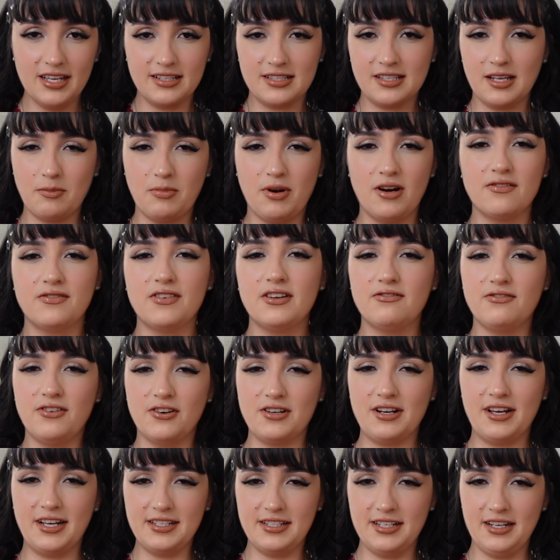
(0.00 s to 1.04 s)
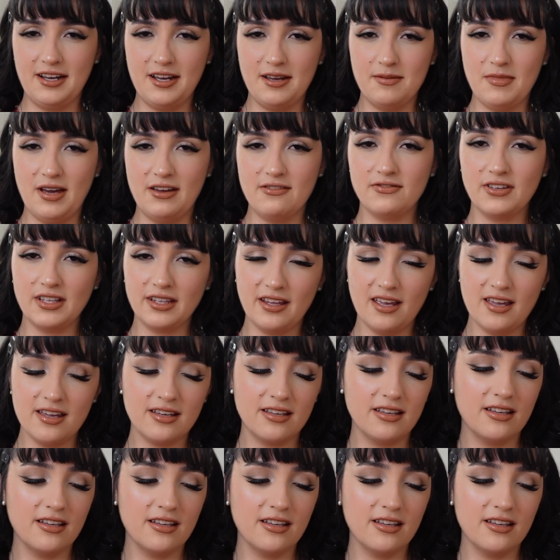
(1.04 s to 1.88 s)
It's like perfect for nighttime, I feel like.